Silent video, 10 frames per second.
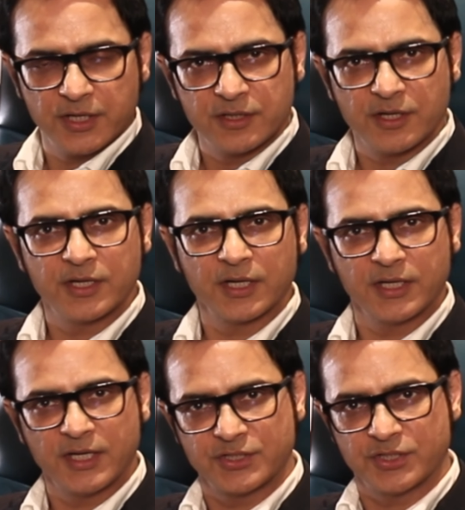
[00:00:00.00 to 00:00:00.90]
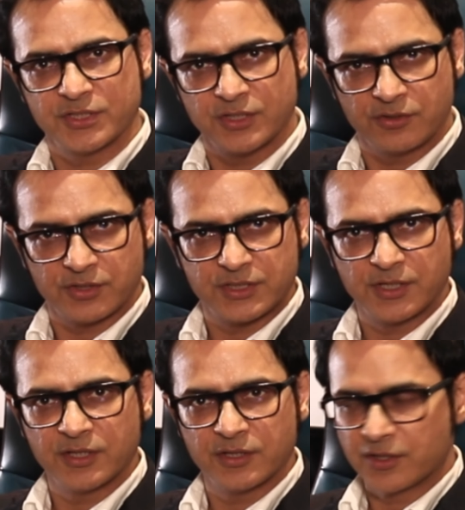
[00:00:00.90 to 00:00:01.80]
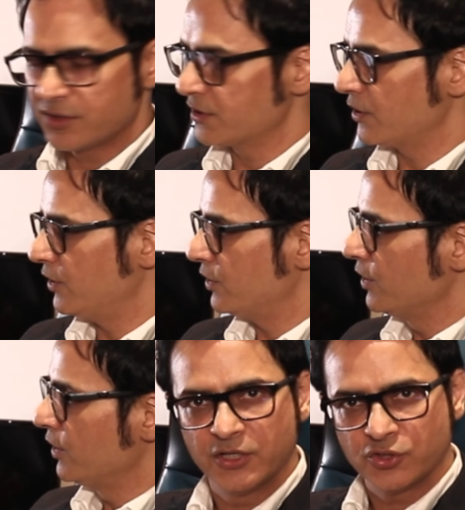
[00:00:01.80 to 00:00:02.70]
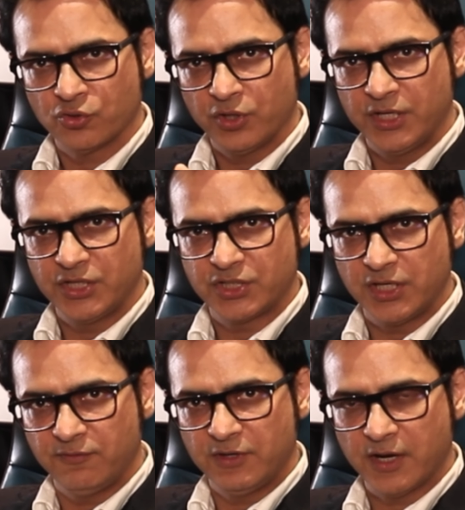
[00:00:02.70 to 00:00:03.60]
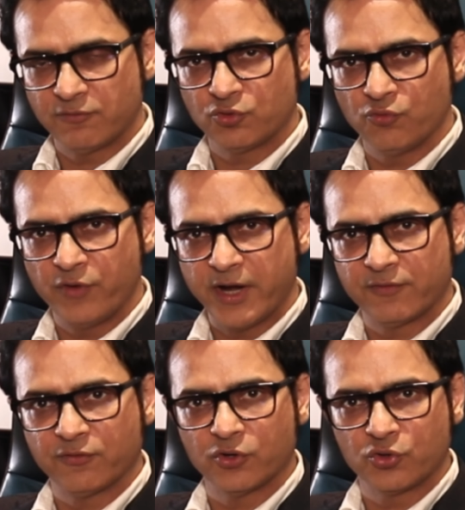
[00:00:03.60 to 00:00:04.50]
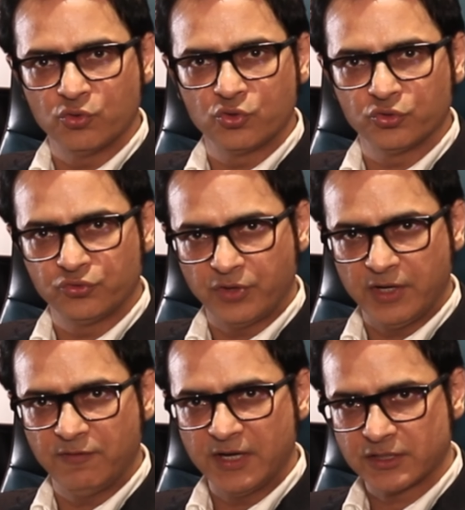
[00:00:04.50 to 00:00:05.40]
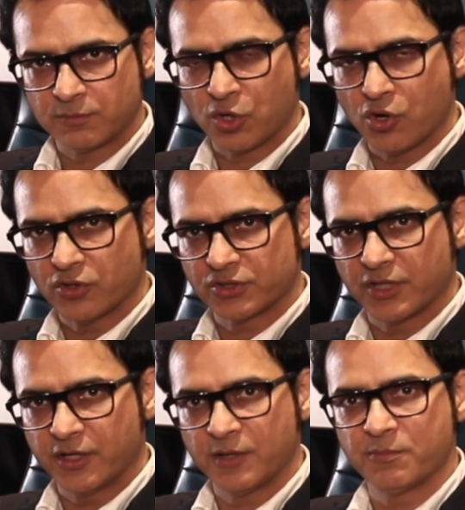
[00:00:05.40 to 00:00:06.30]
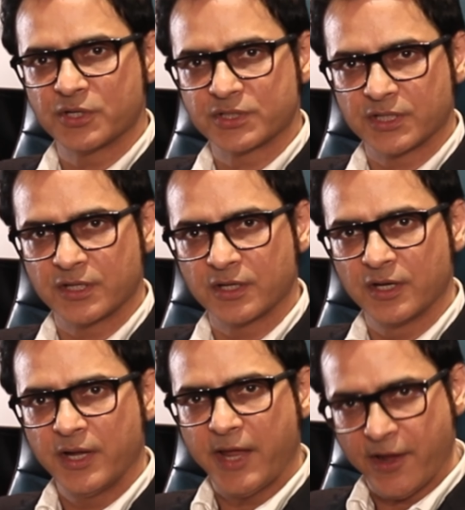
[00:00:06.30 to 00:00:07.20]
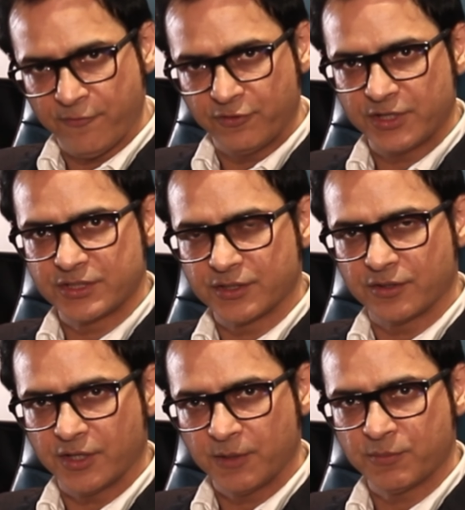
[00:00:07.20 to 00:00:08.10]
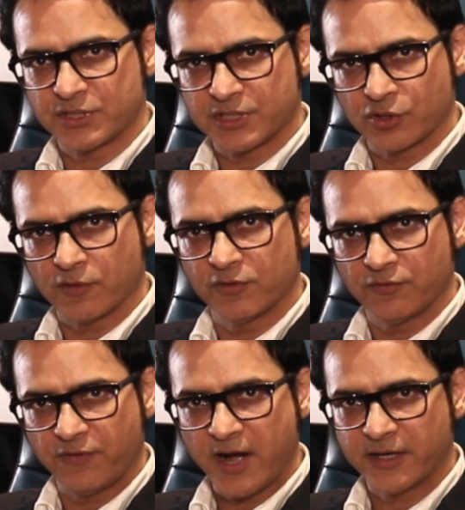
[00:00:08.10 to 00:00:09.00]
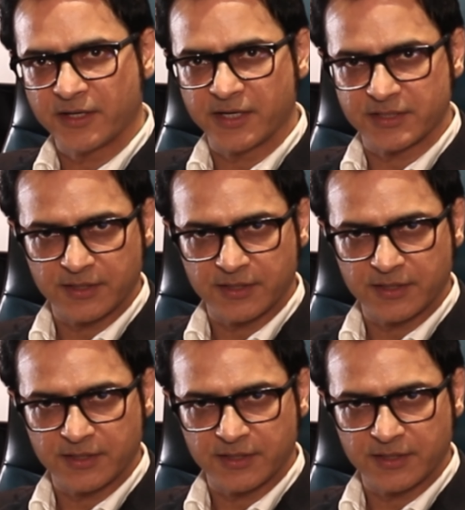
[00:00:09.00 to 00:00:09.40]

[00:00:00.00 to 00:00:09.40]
in the technique she is interested in the result so initially we have to wait for 2 to 3 weeks because 30% average the 30% of the fat gets